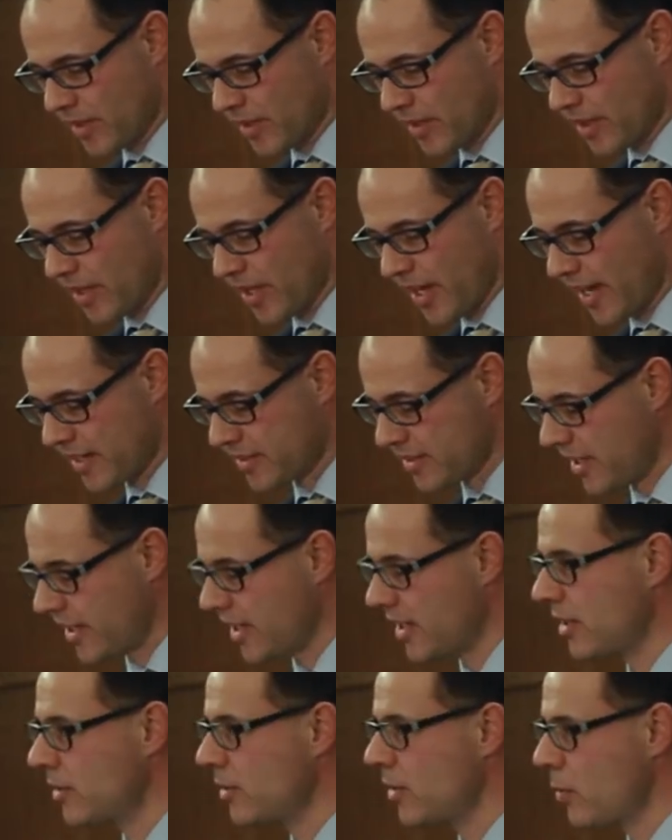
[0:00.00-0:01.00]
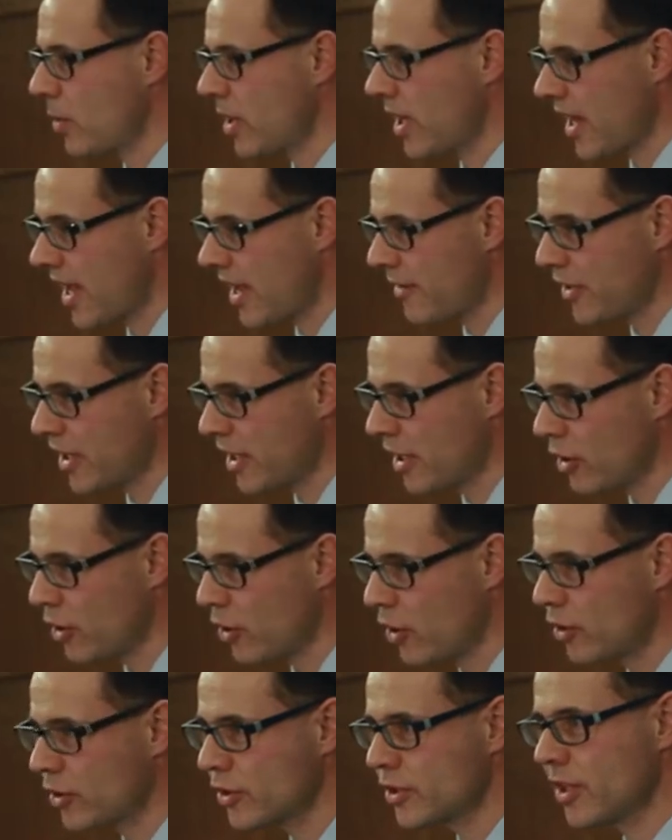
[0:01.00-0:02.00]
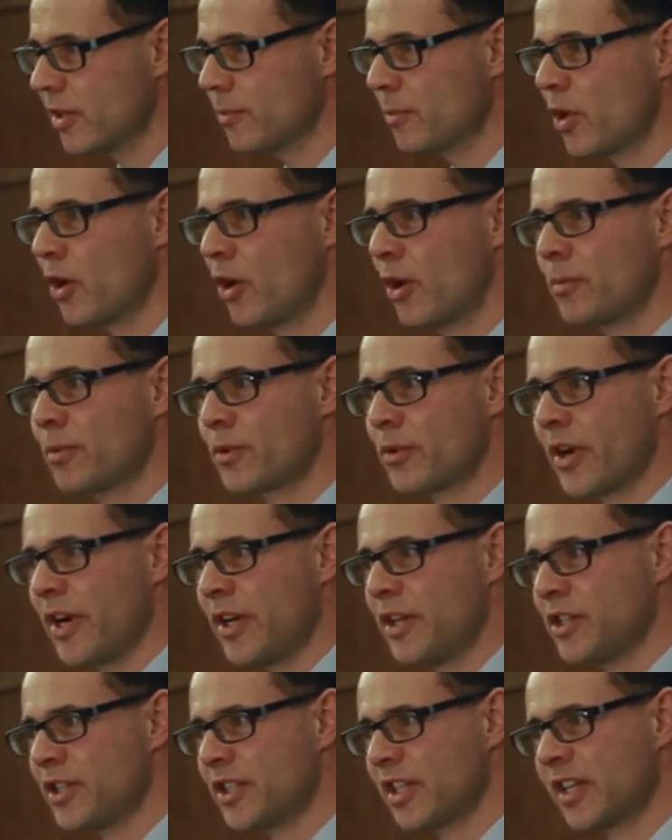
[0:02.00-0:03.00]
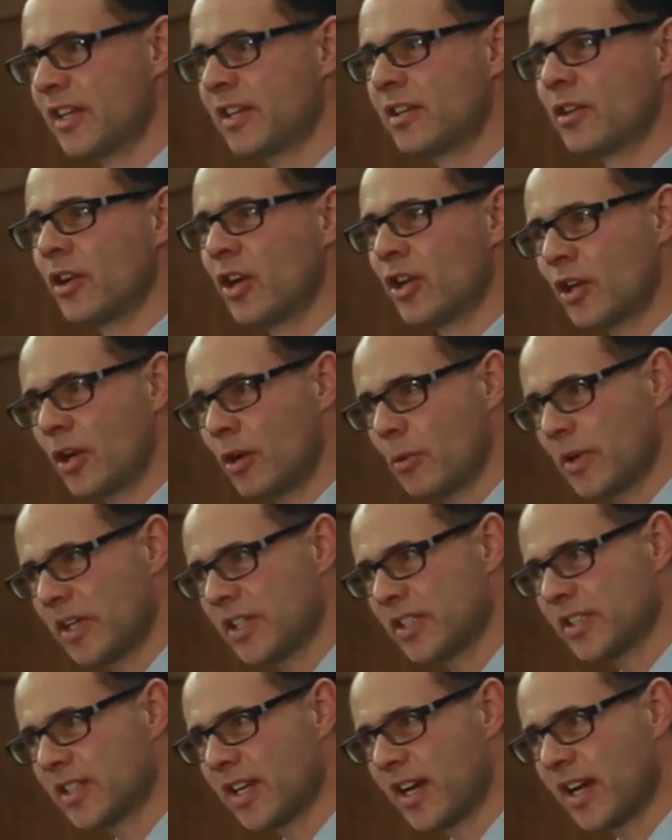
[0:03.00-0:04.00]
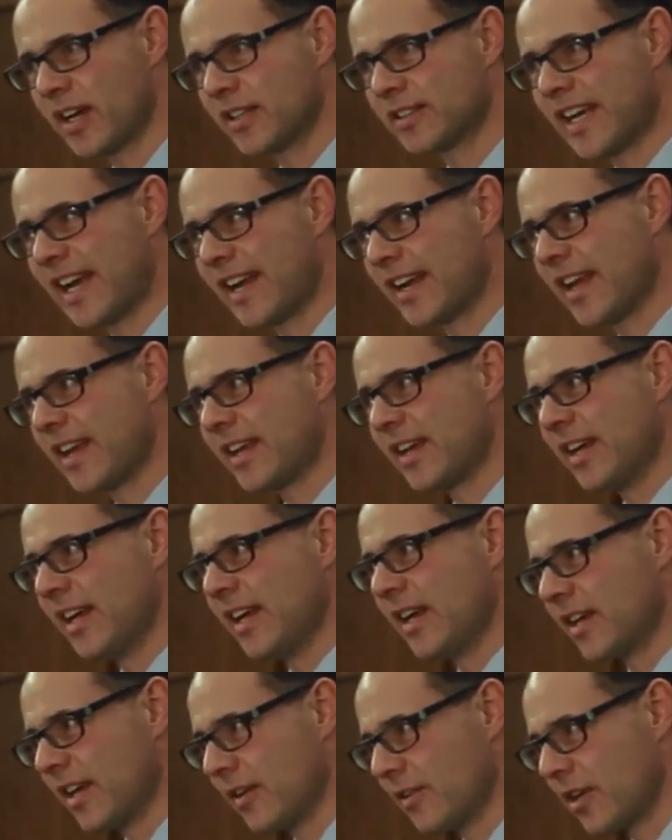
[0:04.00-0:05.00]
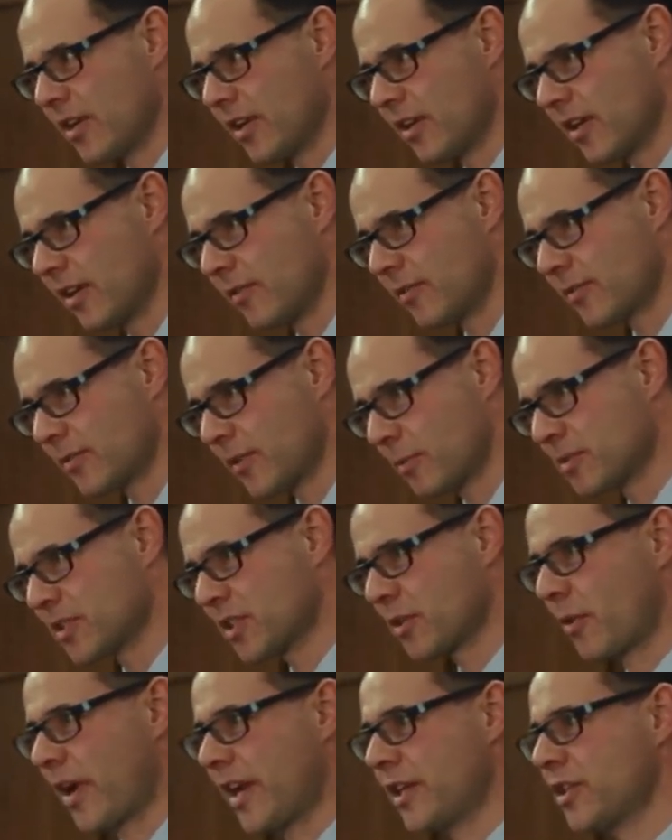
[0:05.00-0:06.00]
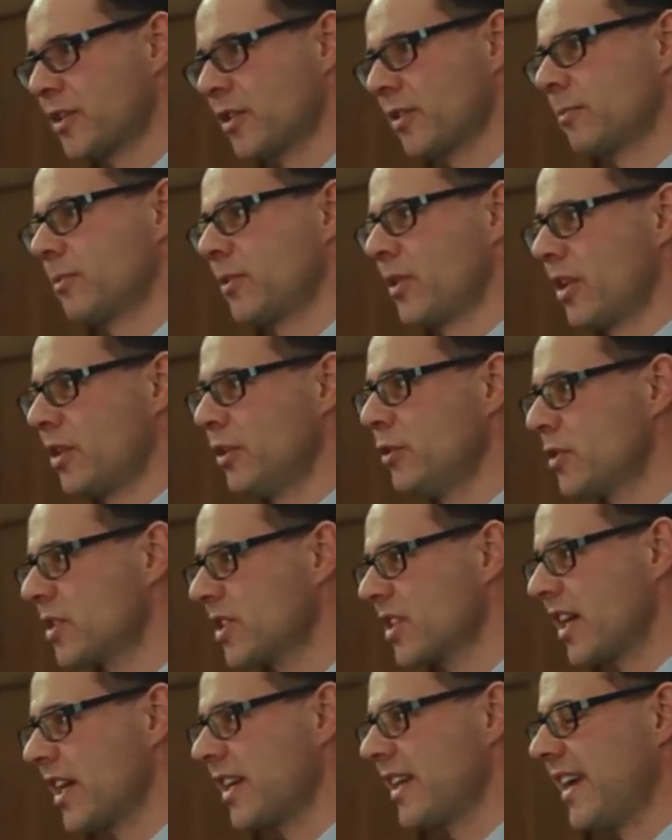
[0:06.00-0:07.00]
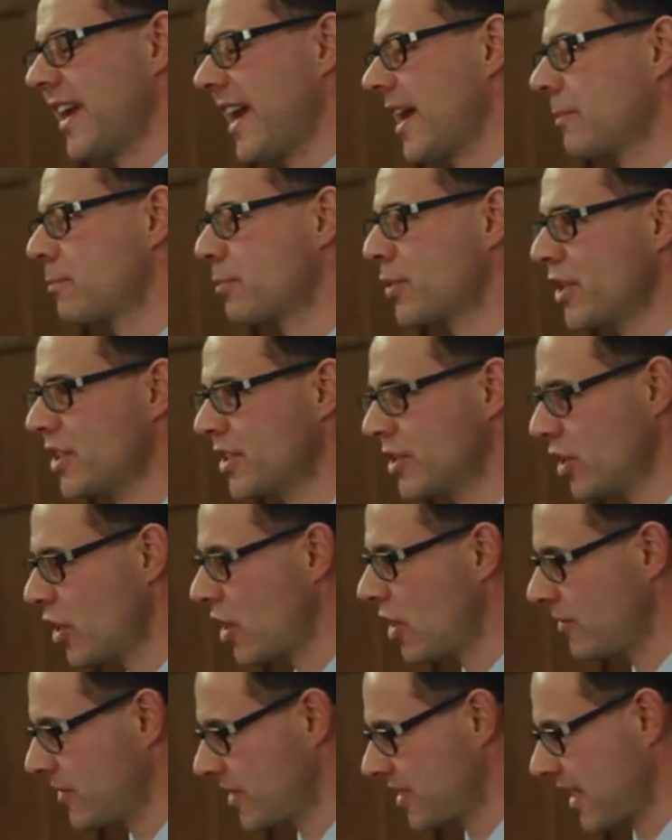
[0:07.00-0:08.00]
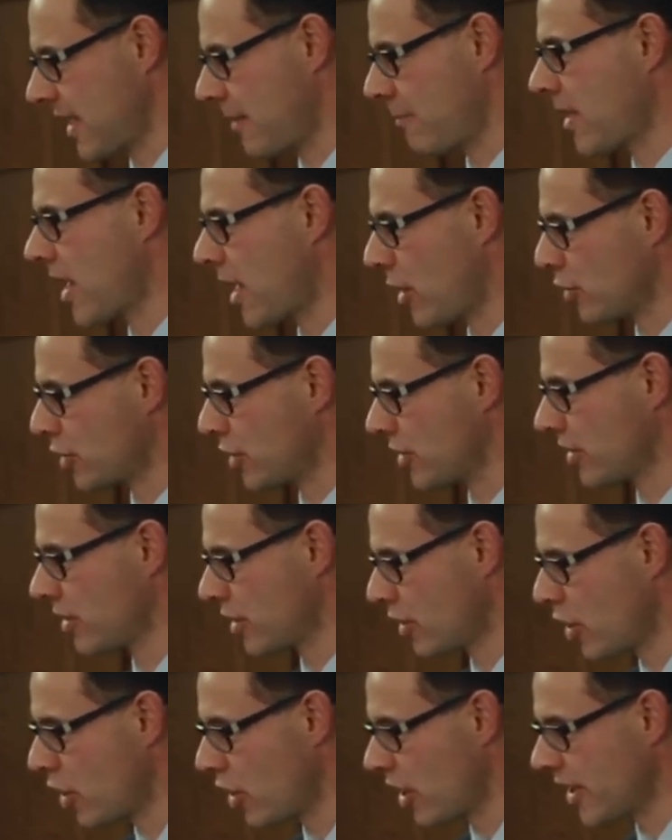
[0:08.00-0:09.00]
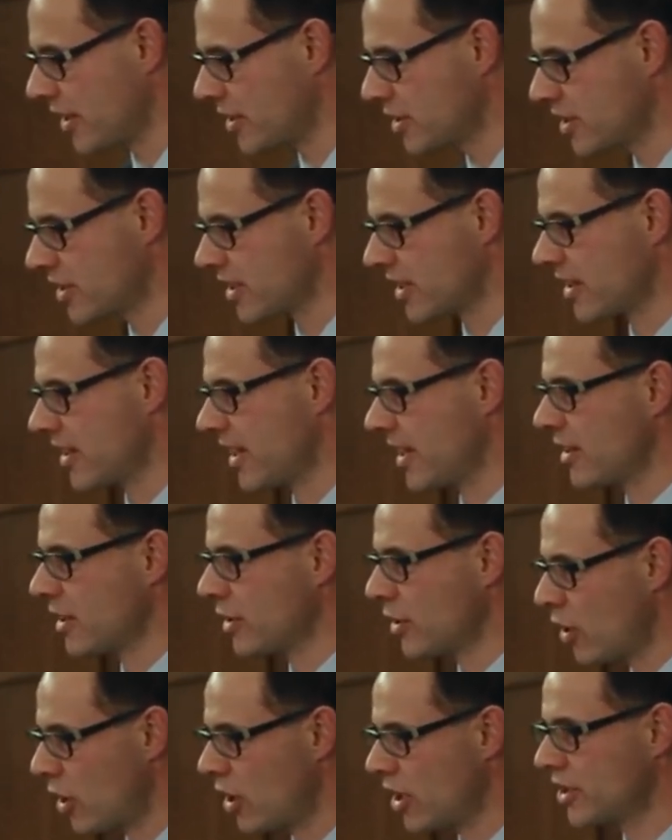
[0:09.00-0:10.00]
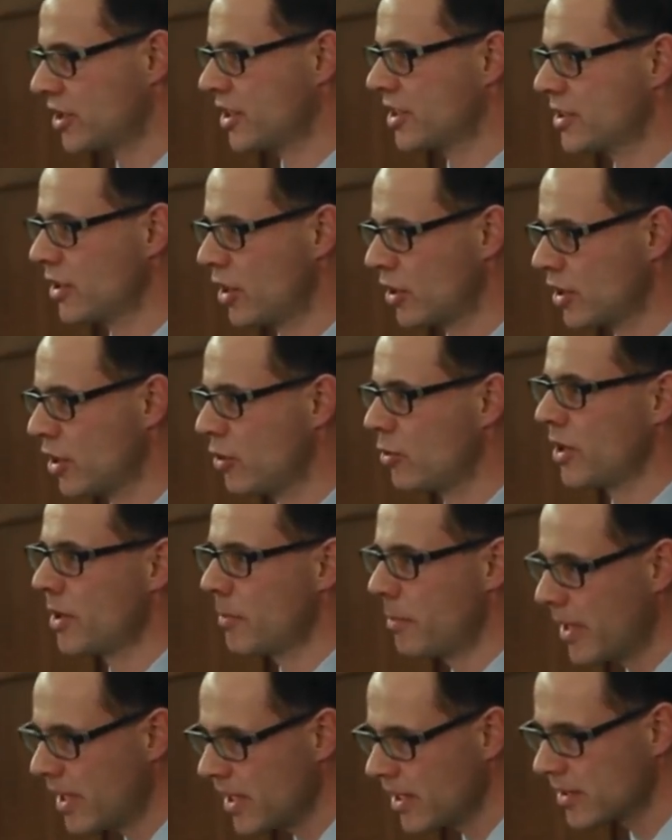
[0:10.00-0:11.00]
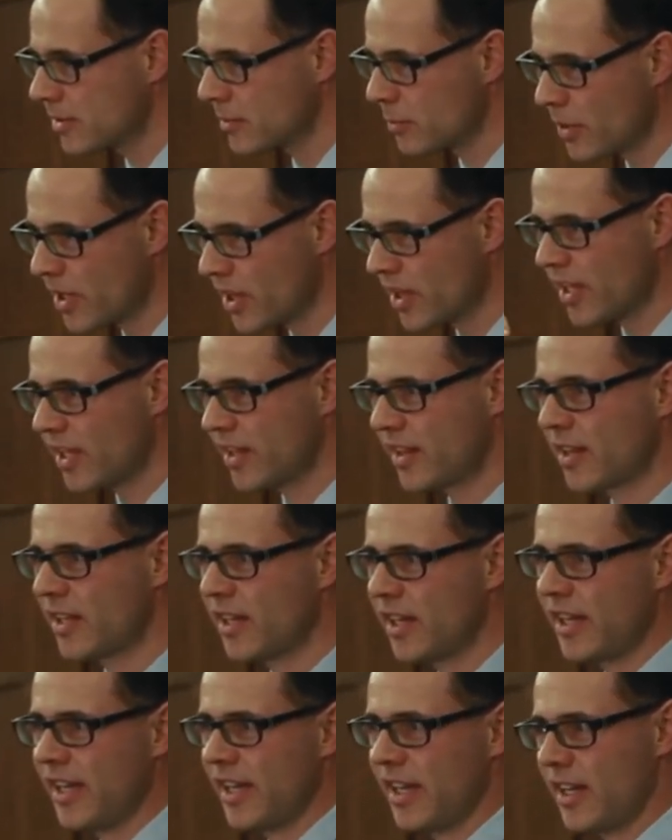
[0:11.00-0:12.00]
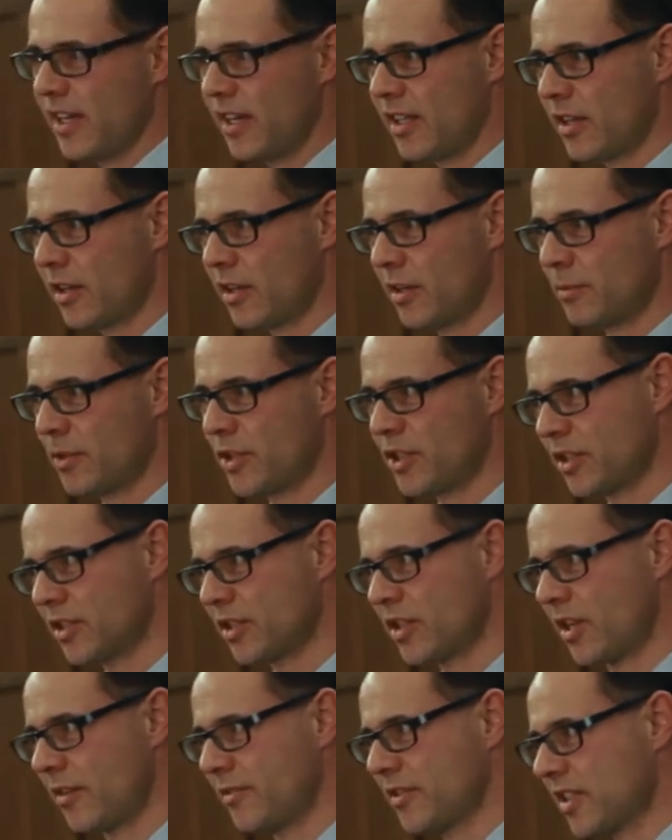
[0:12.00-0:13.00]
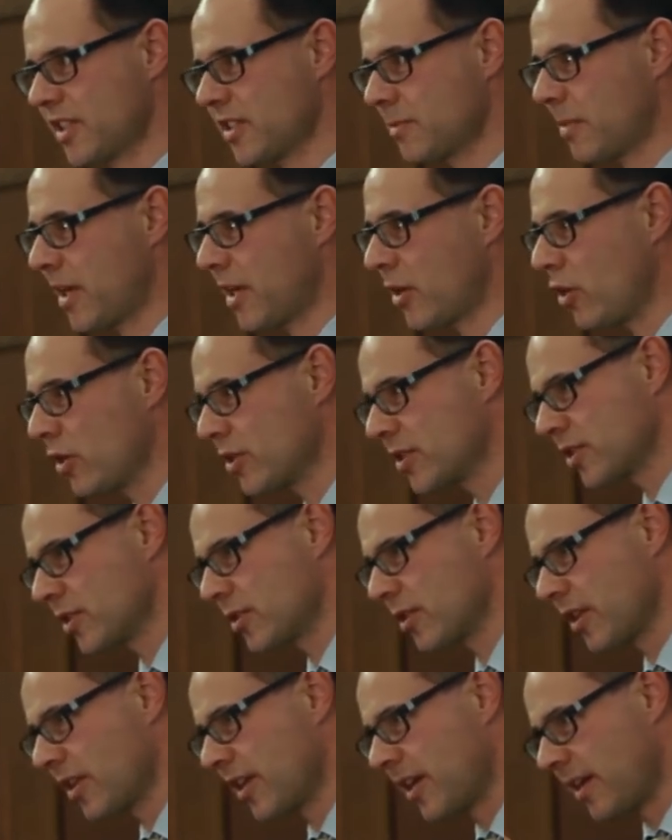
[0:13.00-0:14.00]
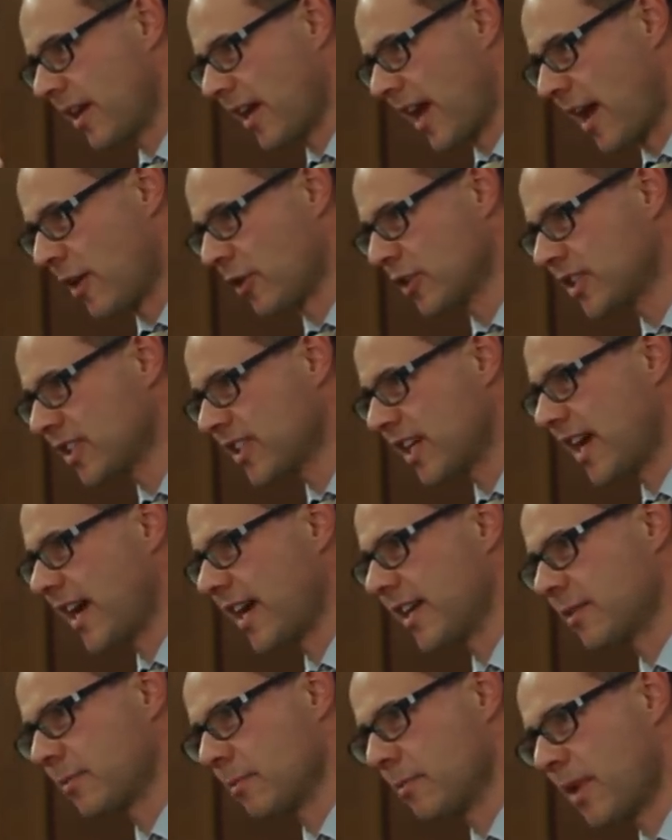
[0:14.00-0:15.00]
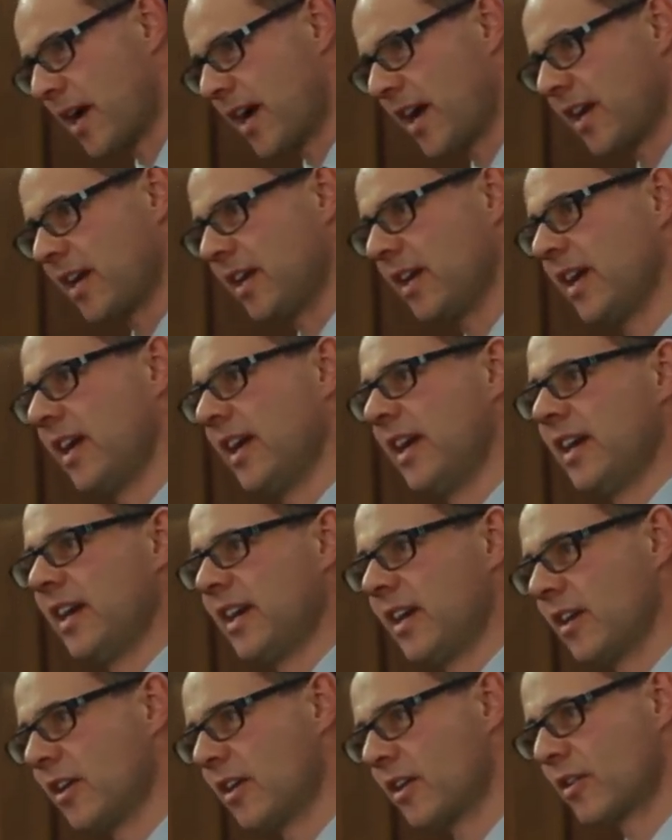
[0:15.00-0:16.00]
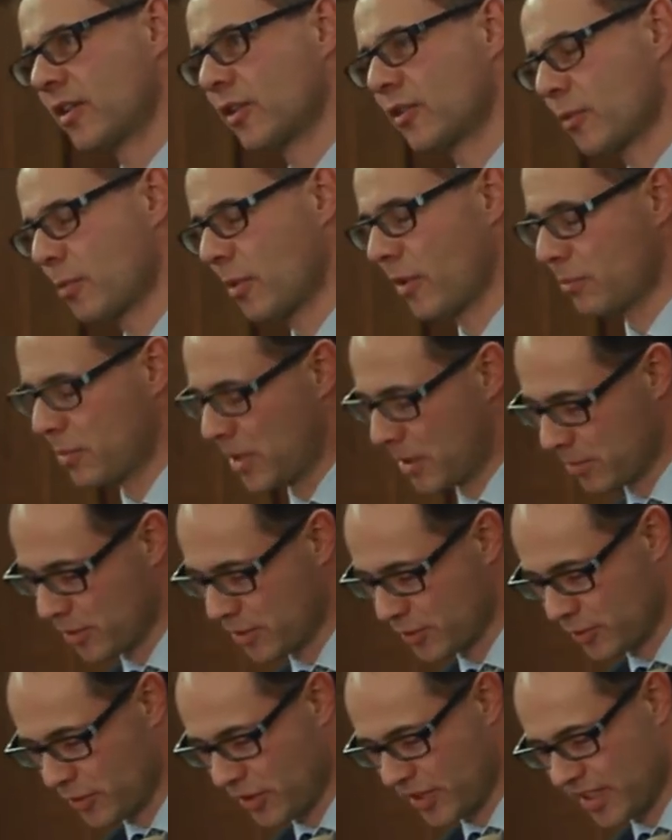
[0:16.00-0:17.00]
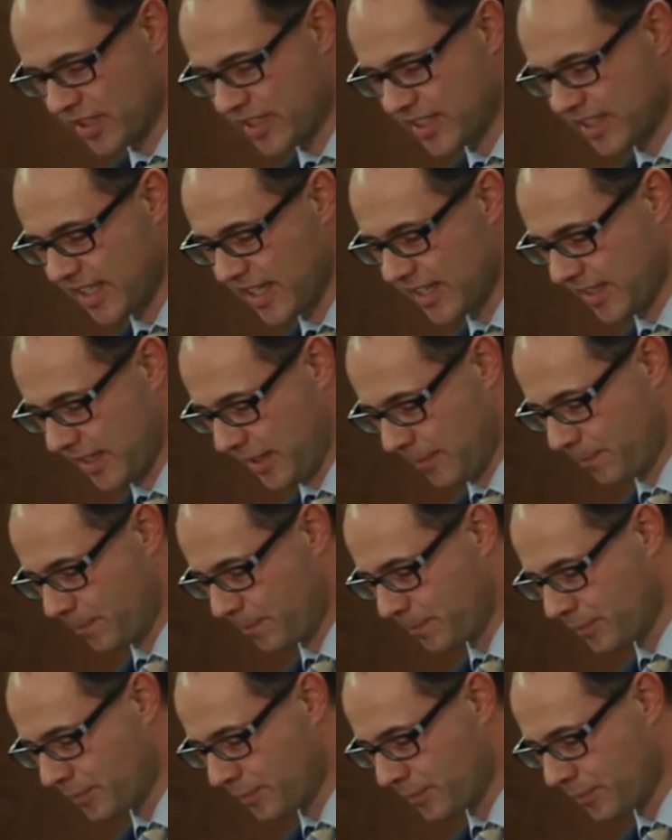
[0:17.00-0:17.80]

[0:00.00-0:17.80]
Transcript: The idea, well, having a long-term cooperation, not always start and, from scratch with a new study and preserve somehow the knowledge, that the knowledge is not only built within the Commission services, but also outside by the group of people doing the study.